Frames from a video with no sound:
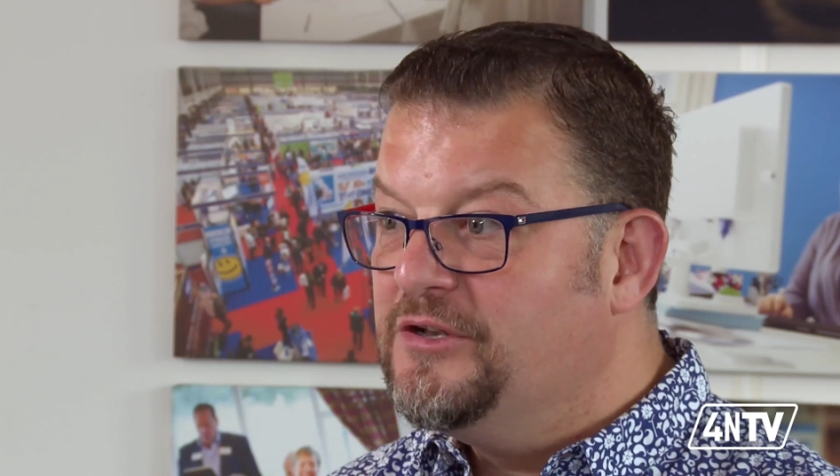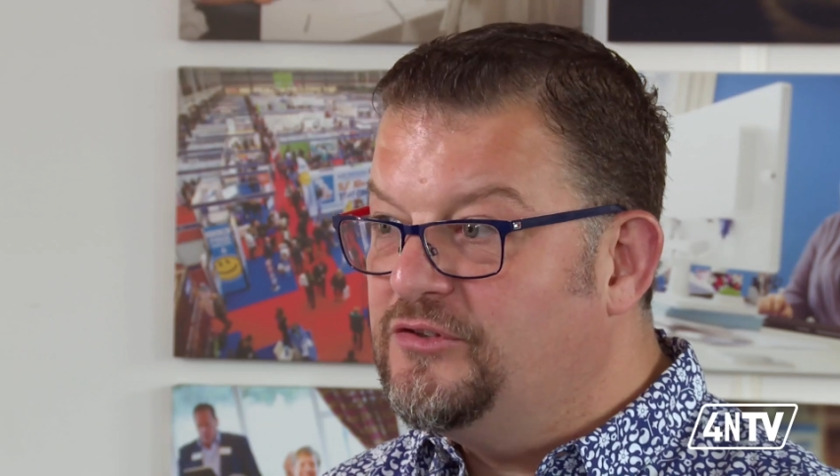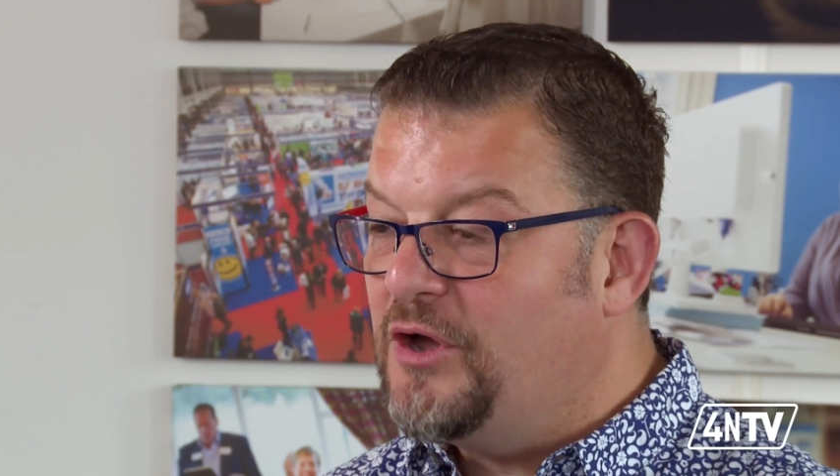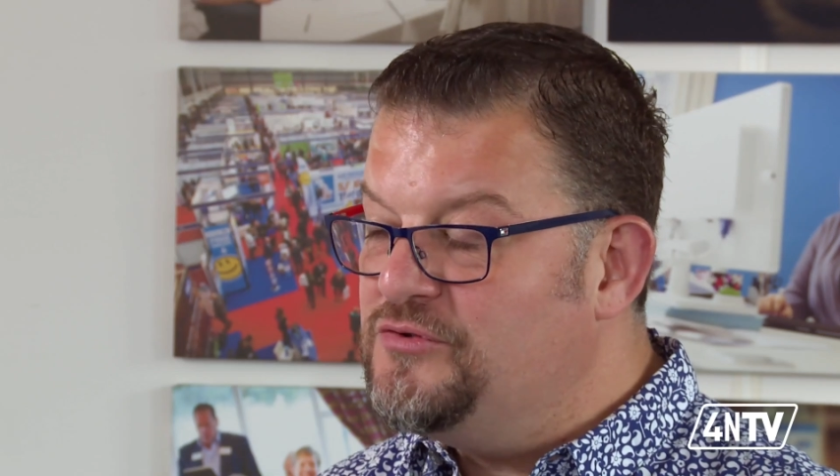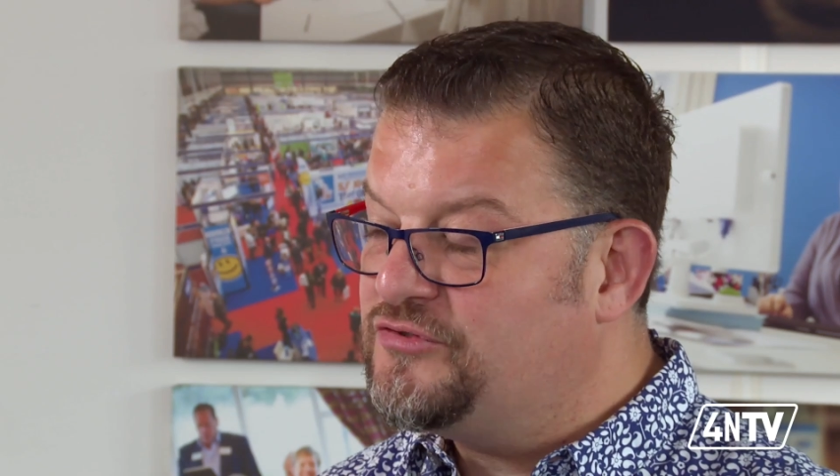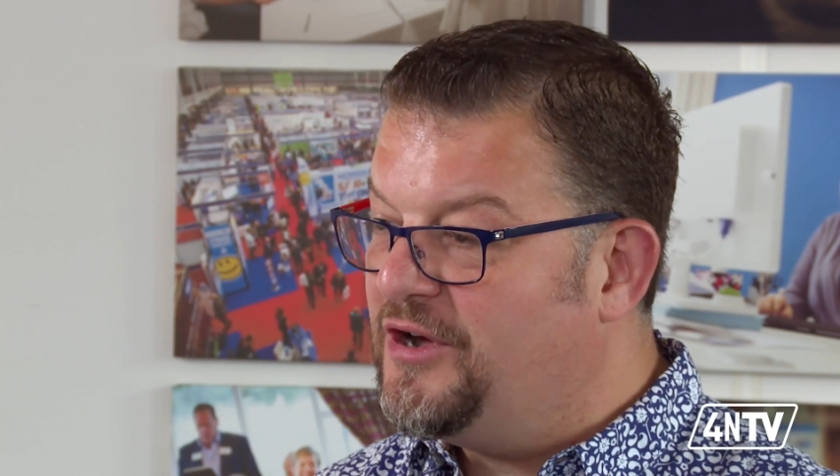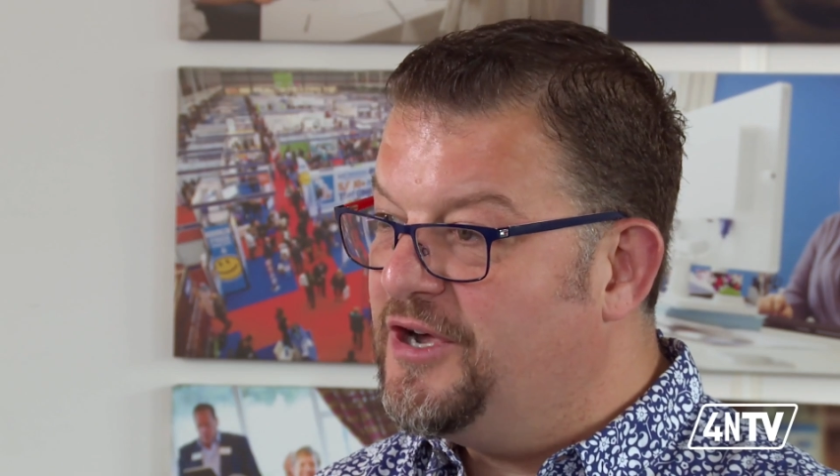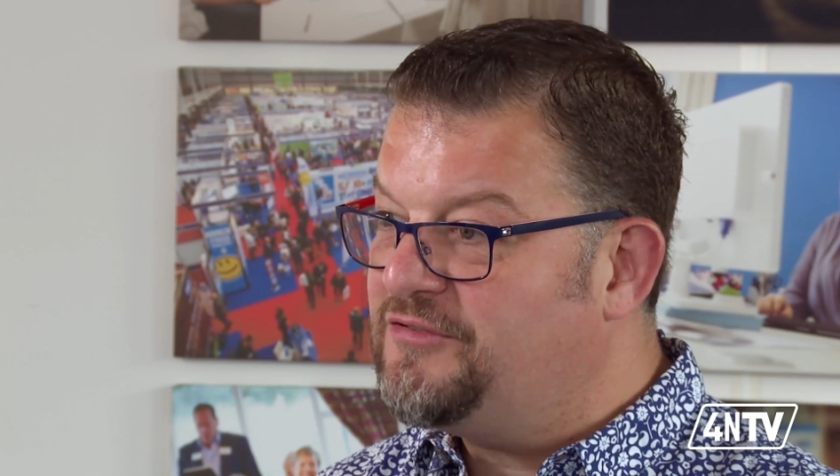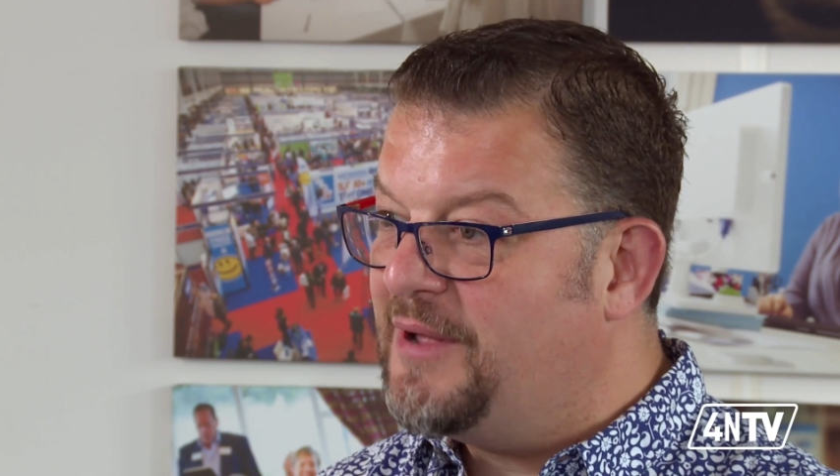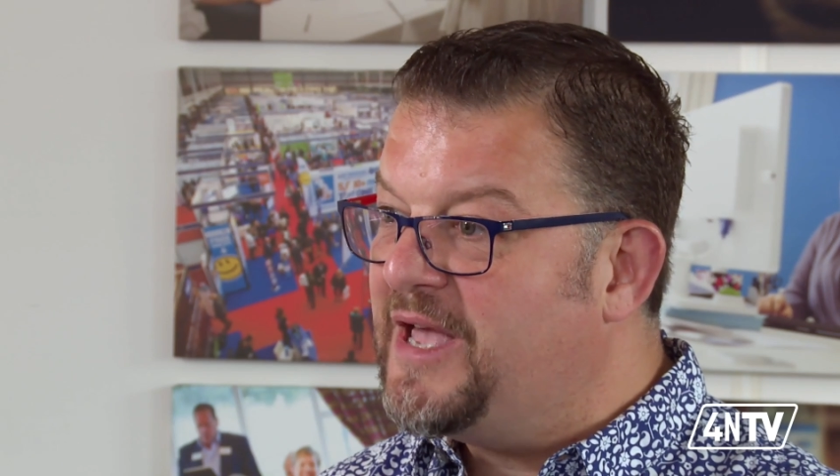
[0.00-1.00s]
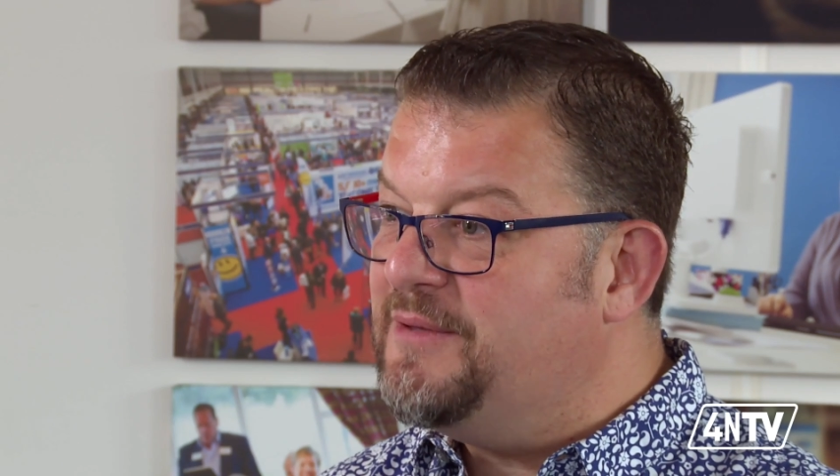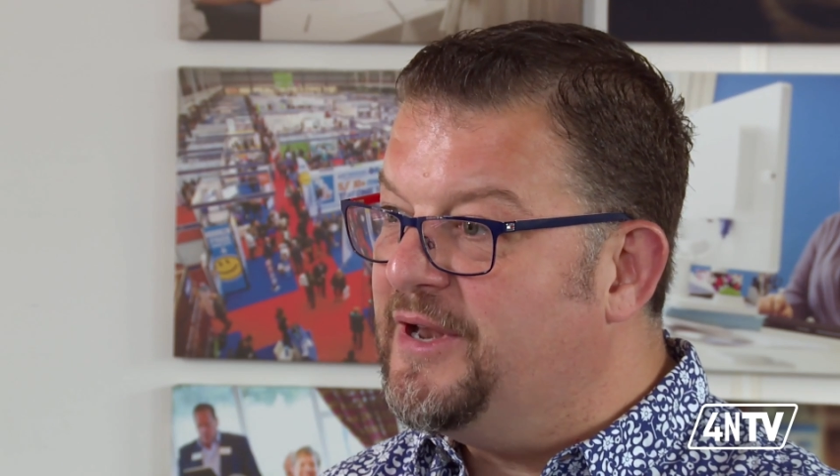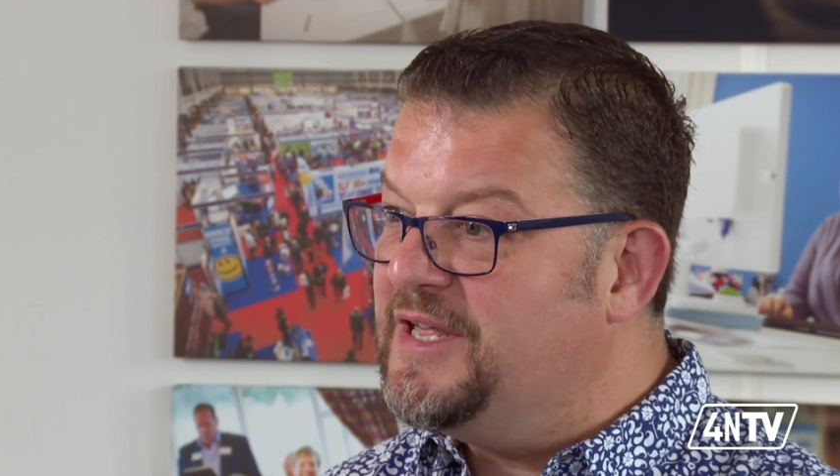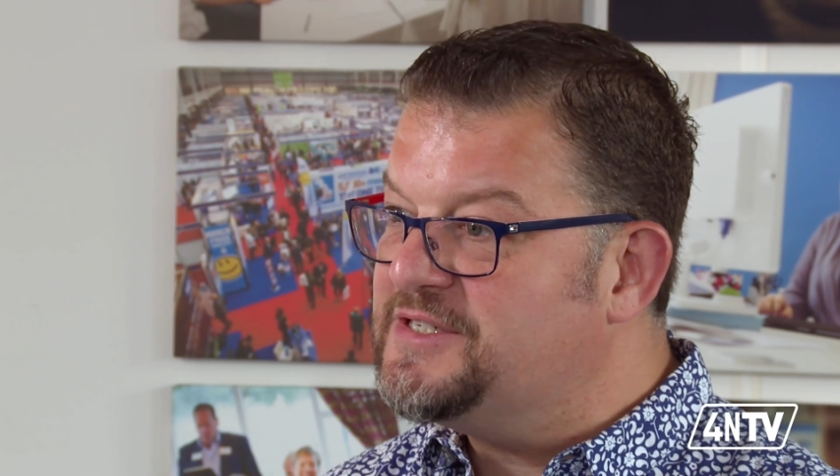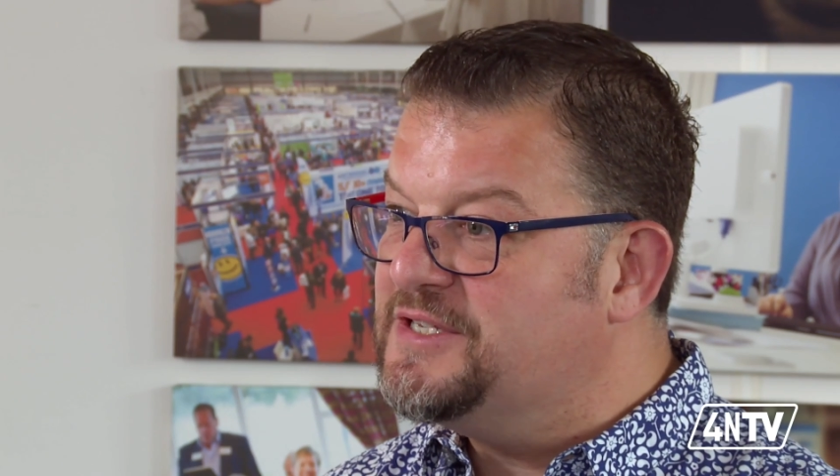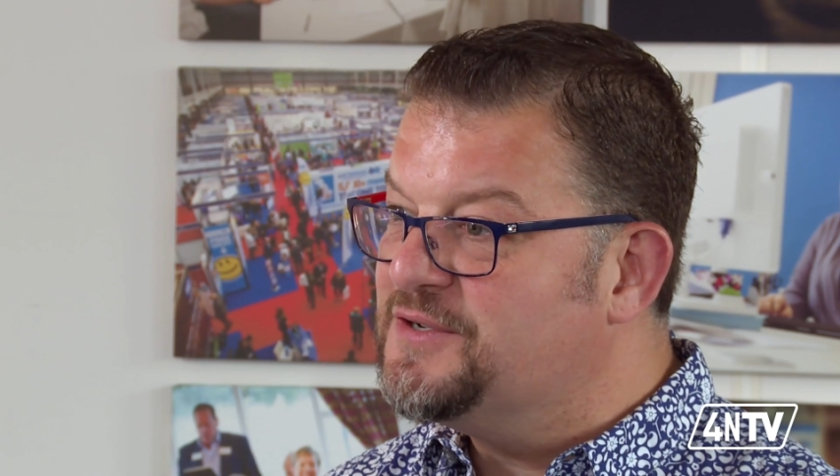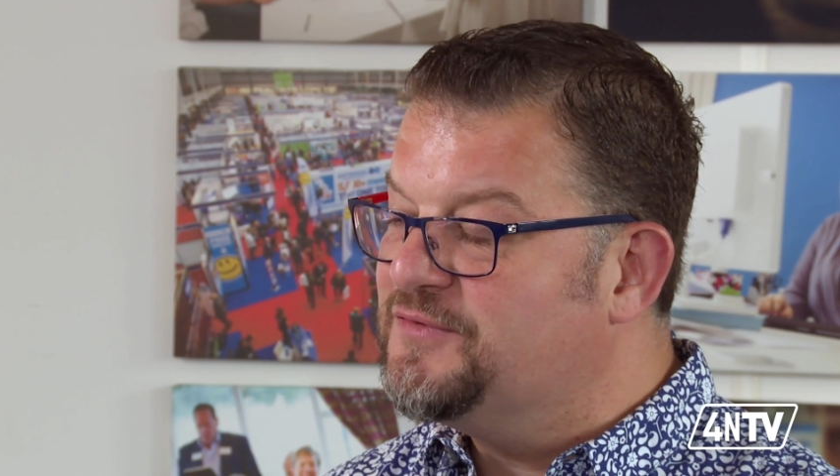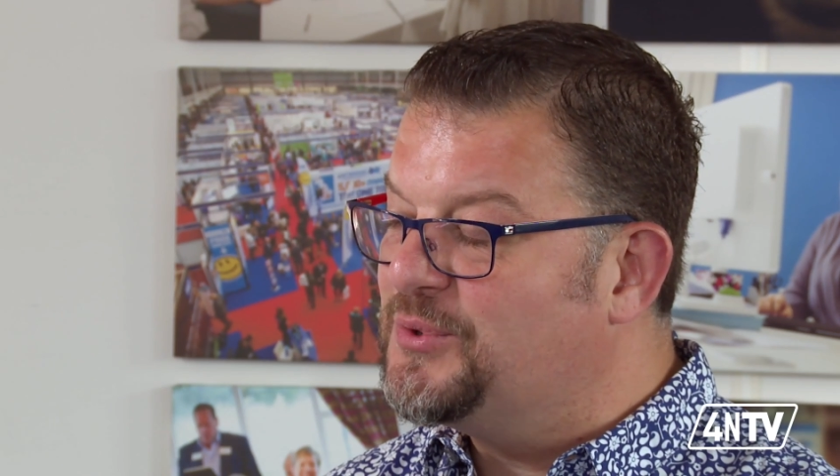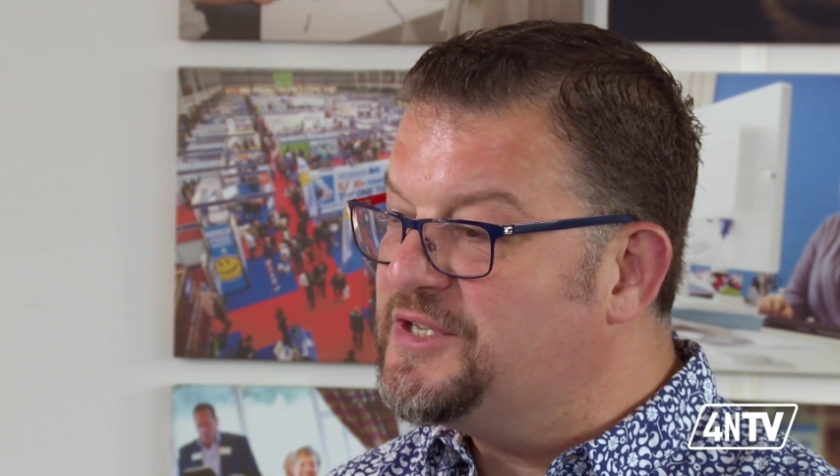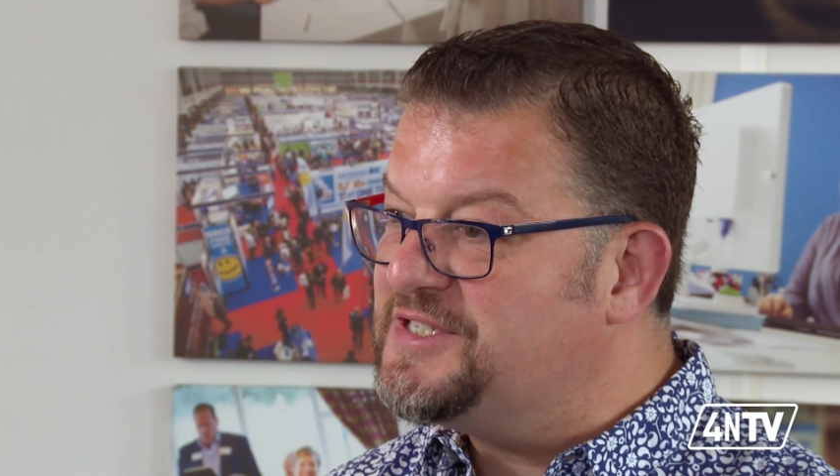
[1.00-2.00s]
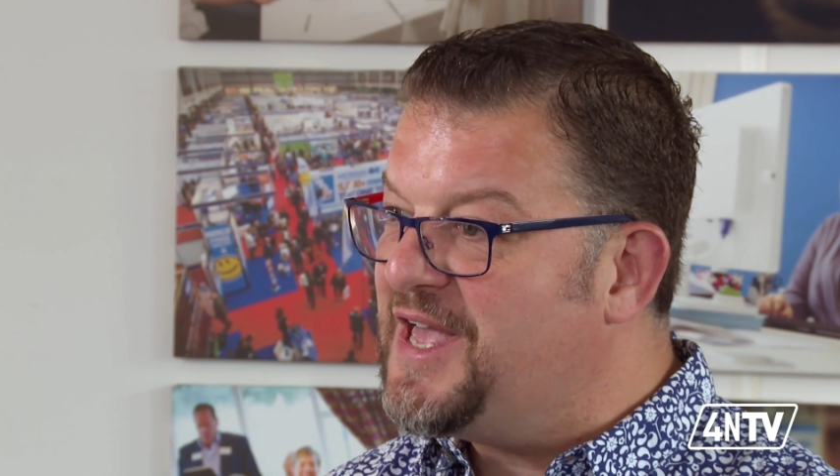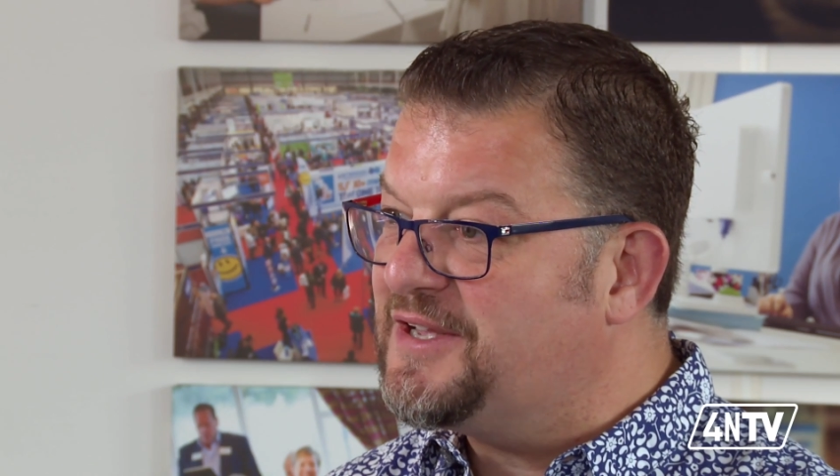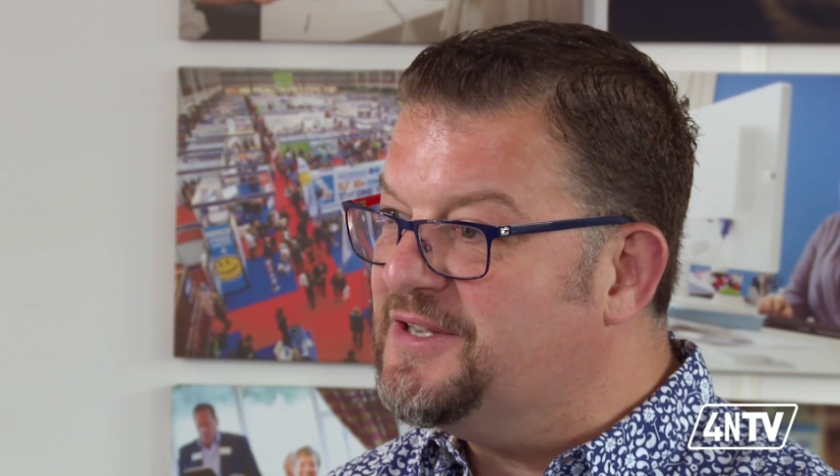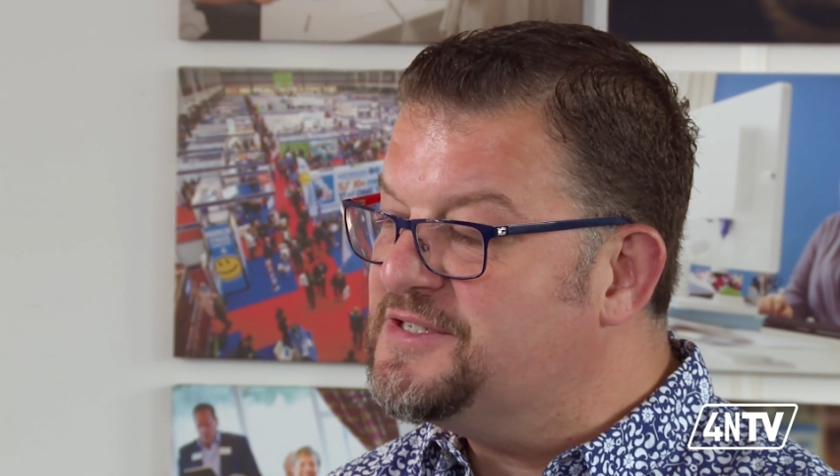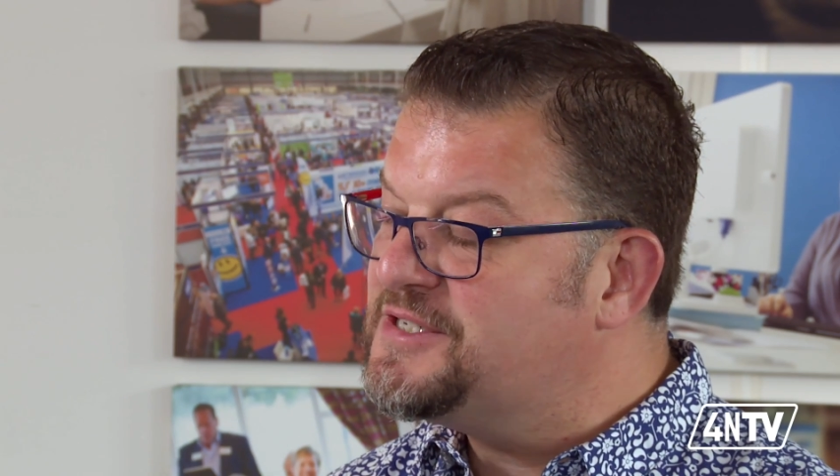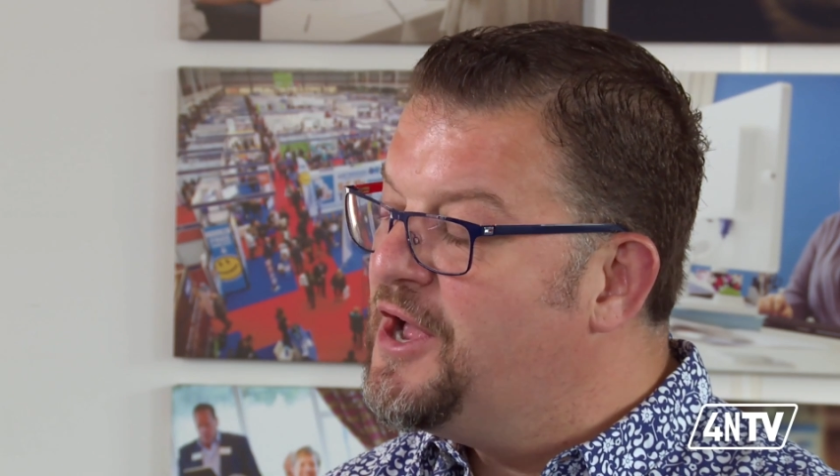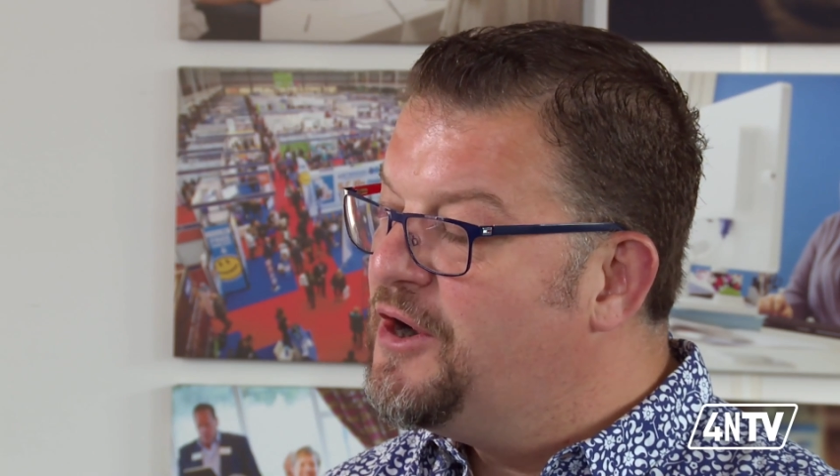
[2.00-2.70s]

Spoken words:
Don't try and cram 8 minutes into 40 seconds.